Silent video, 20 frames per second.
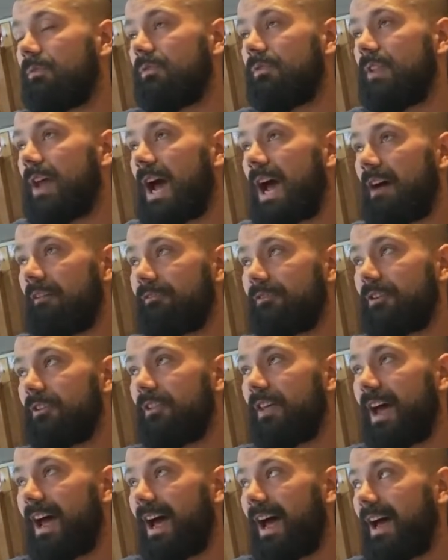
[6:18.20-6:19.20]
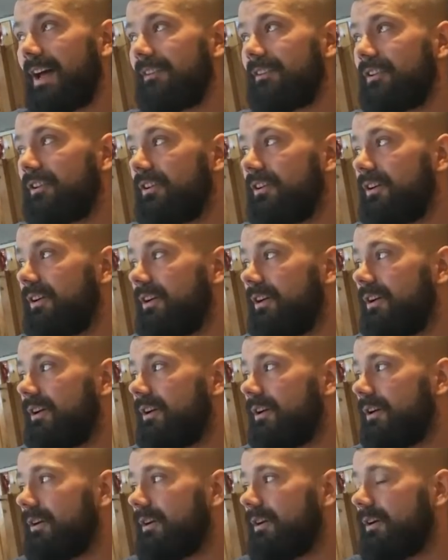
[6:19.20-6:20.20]
after that,
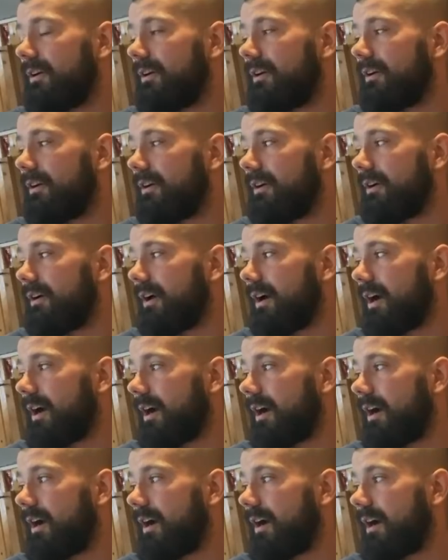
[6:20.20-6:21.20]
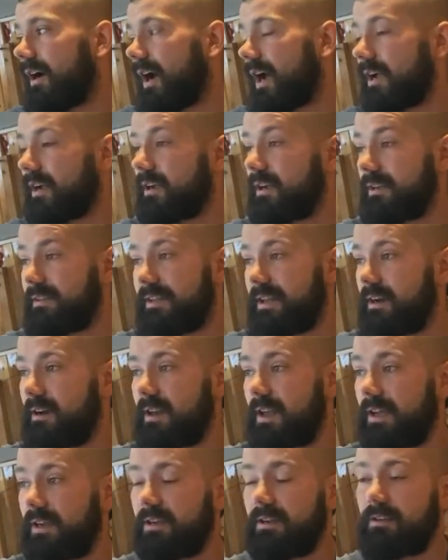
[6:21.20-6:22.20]
we're
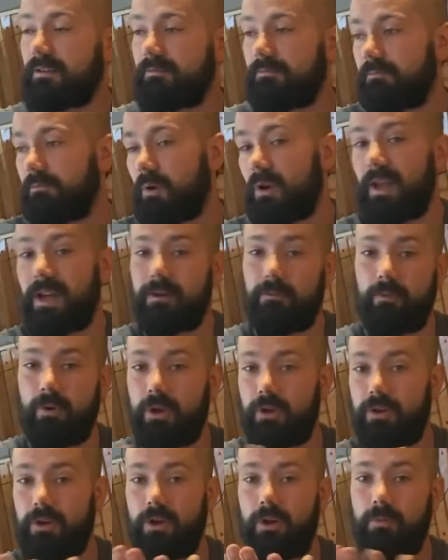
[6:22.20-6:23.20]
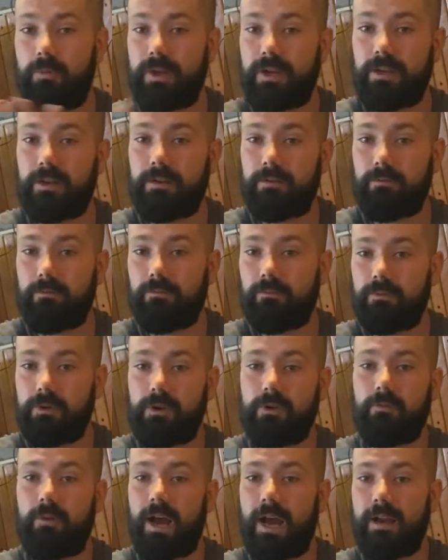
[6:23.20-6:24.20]
like, well, you
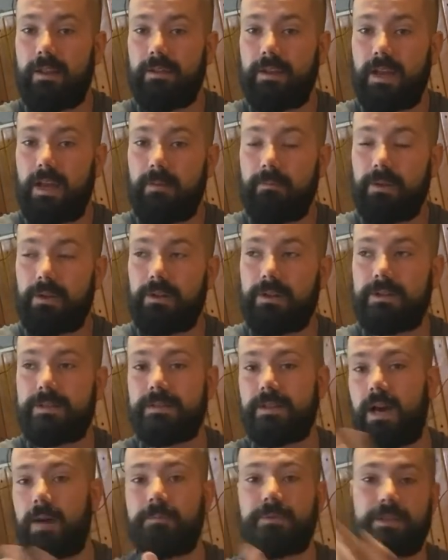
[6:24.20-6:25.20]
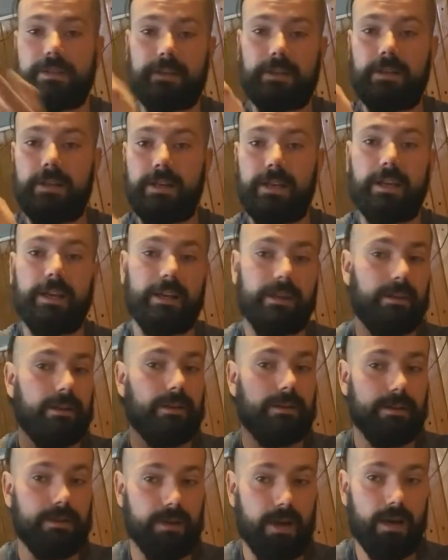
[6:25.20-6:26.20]
can ride in the ambulance up to the clinic, and then
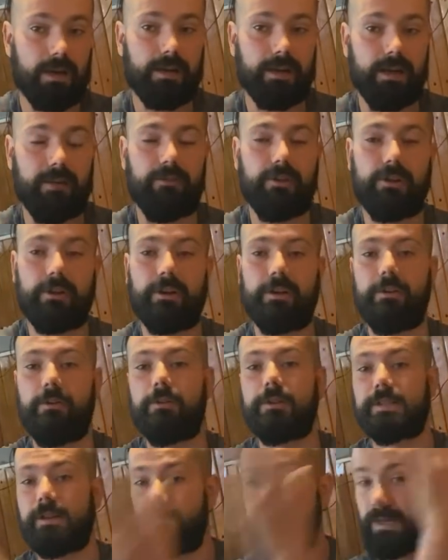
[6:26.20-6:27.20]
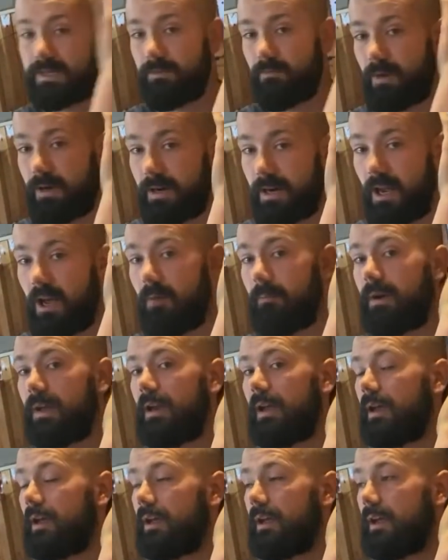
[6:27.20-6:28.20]
the doc can have a look at you, because I wasn't wearing a
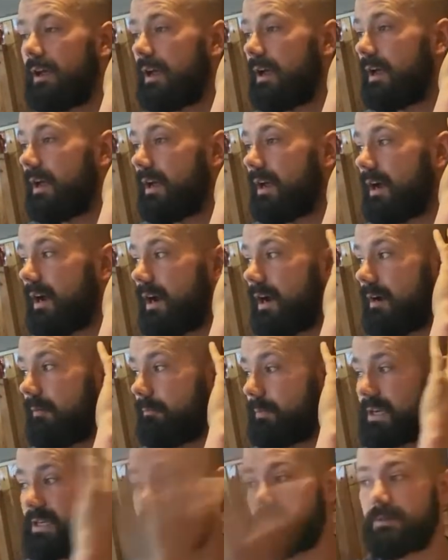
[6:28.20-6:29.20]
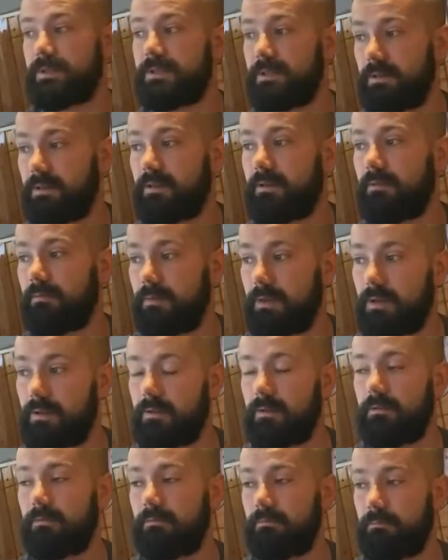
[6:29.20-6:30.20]
helmet because it was still
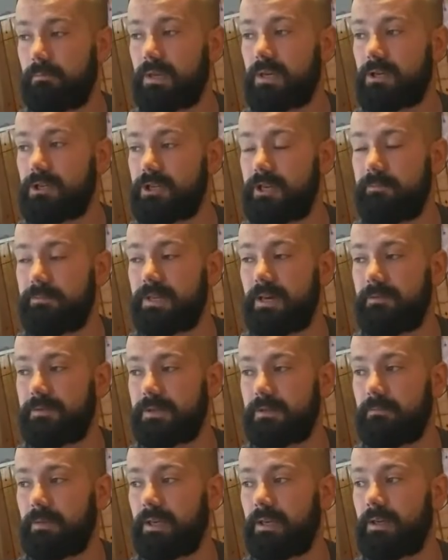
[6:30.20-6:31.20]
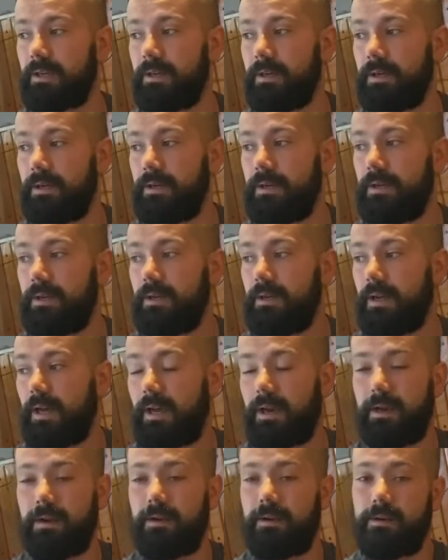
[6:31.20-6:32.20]
in being shipped out to me,
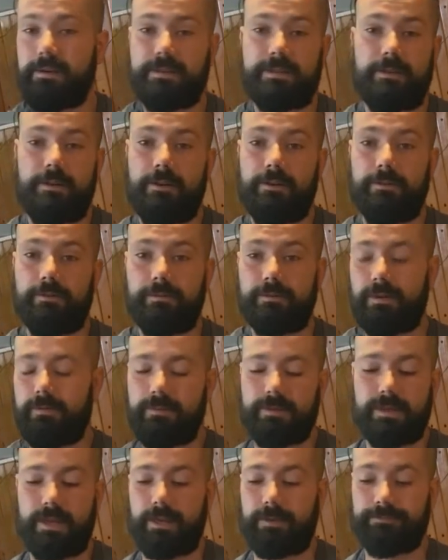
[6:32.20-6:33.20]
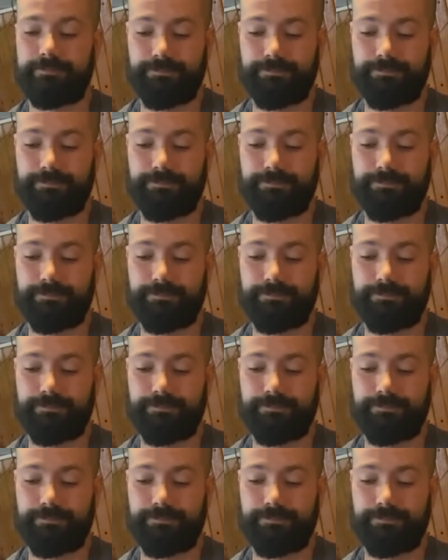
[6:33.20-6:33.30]
and so it was like,